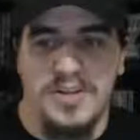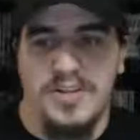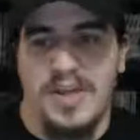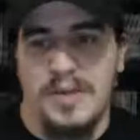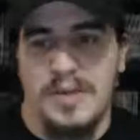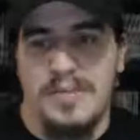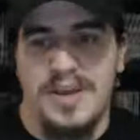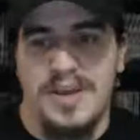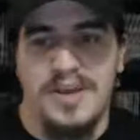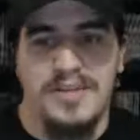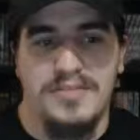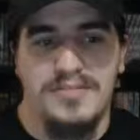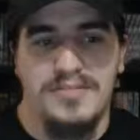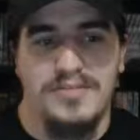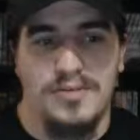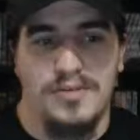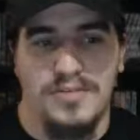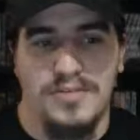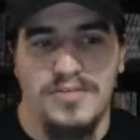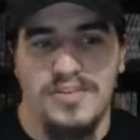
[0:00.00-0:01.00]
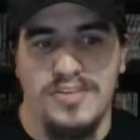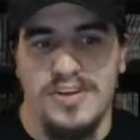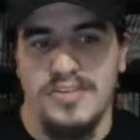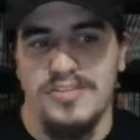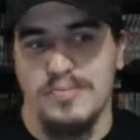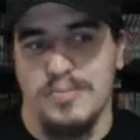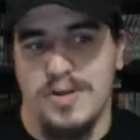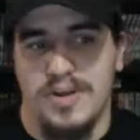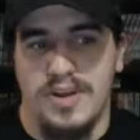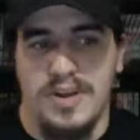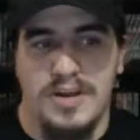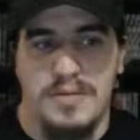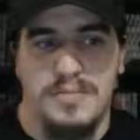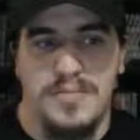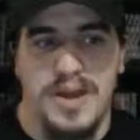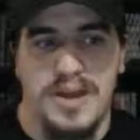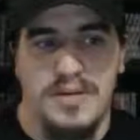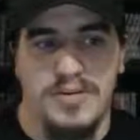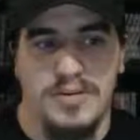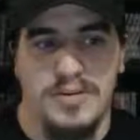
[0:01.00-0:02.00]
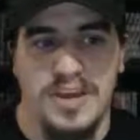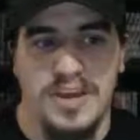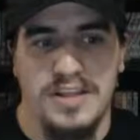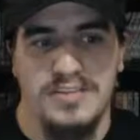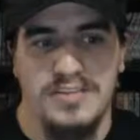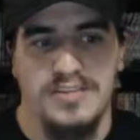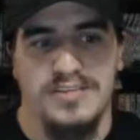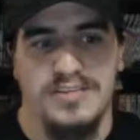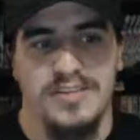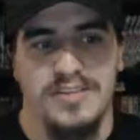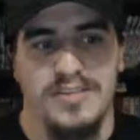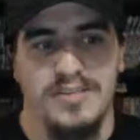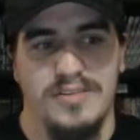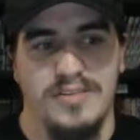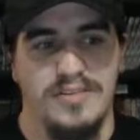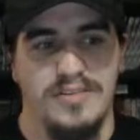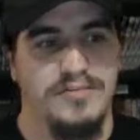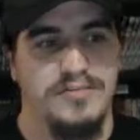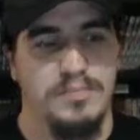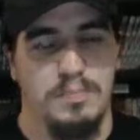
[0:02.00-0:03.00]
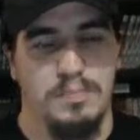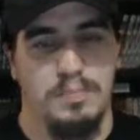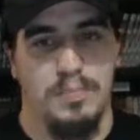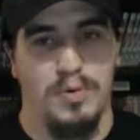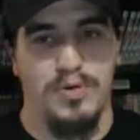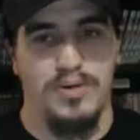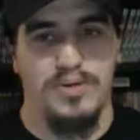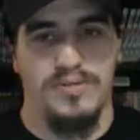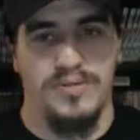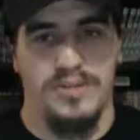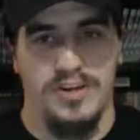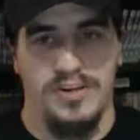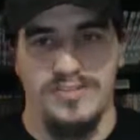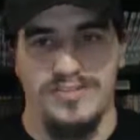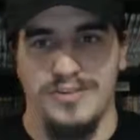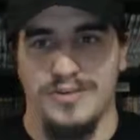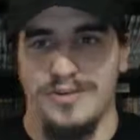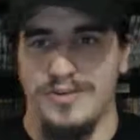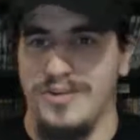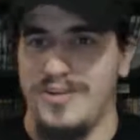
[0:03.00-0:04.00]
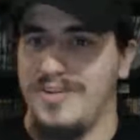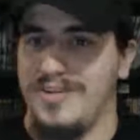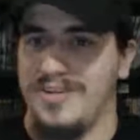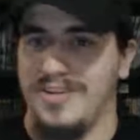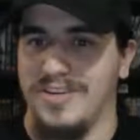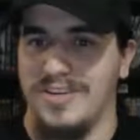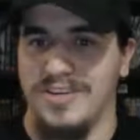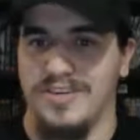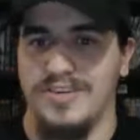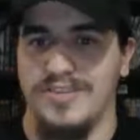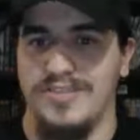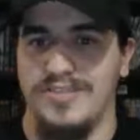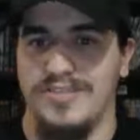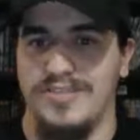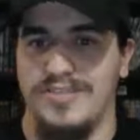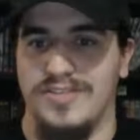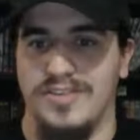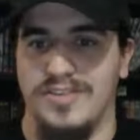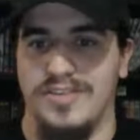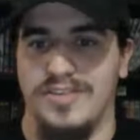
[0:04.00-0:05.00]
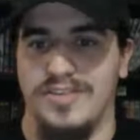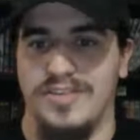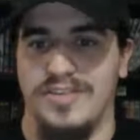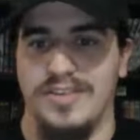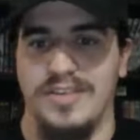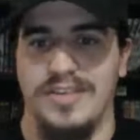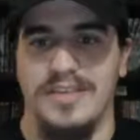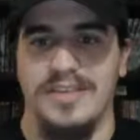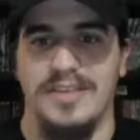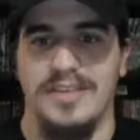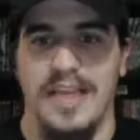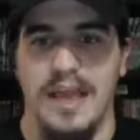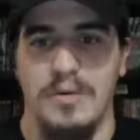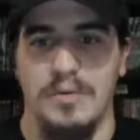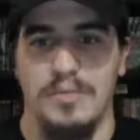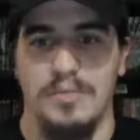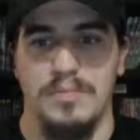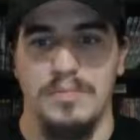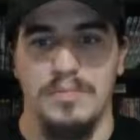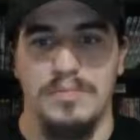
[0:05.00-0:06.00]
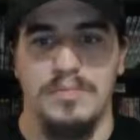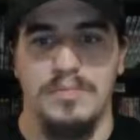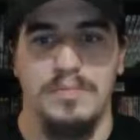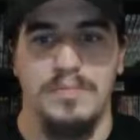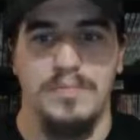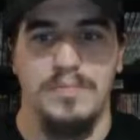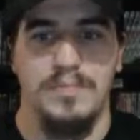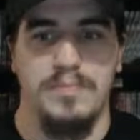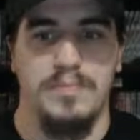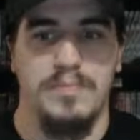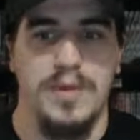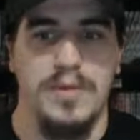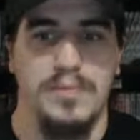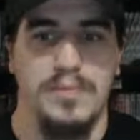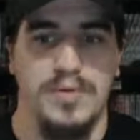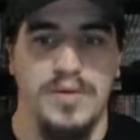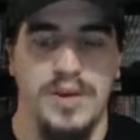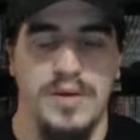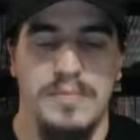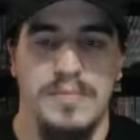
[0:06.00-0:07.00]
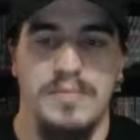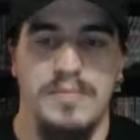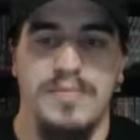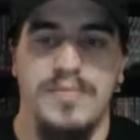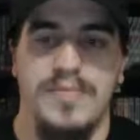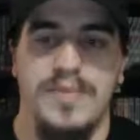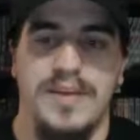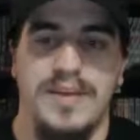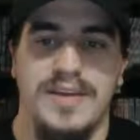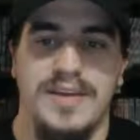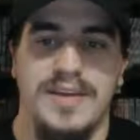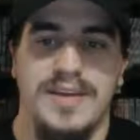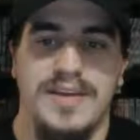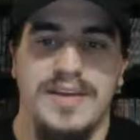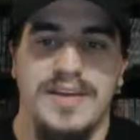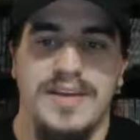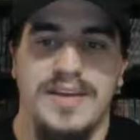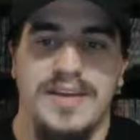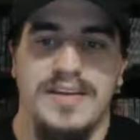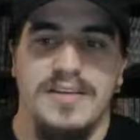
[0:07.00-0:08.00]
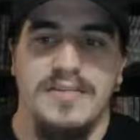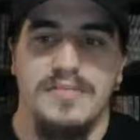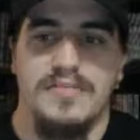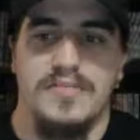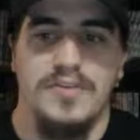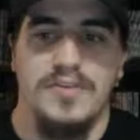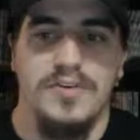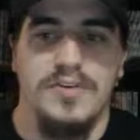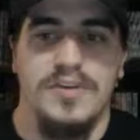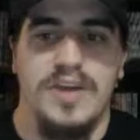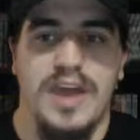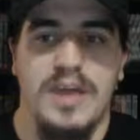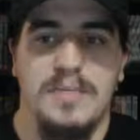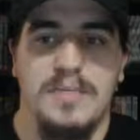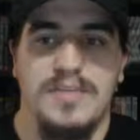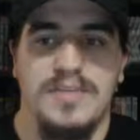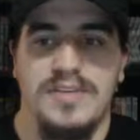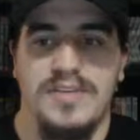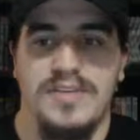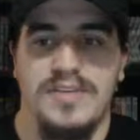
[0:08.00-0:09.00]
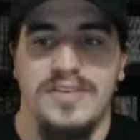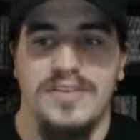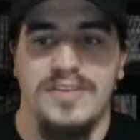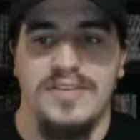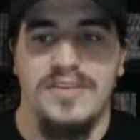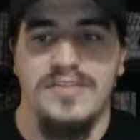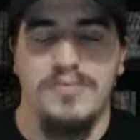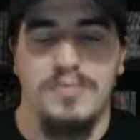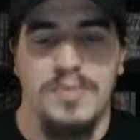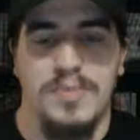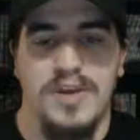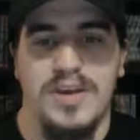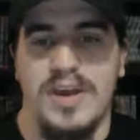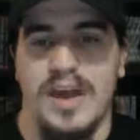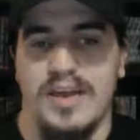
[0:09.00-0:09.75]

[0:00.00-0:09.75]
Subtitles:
I mean certain things, but I'm not going to get into spoiler territory because that would be pretty for a game this big.